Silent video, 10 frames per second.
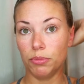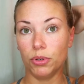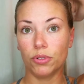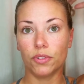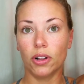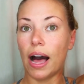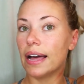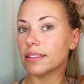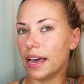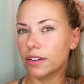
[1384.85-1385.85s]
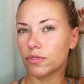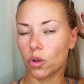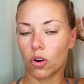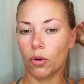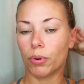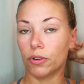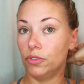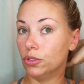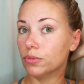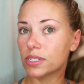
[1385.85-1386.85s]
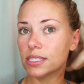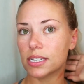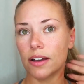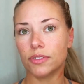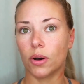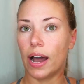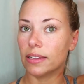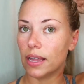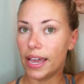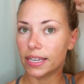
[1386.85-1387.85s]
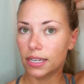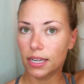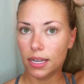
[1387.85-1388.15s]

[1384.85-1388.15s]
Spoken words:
beautiful. I like floral perfumes and stuff, so I like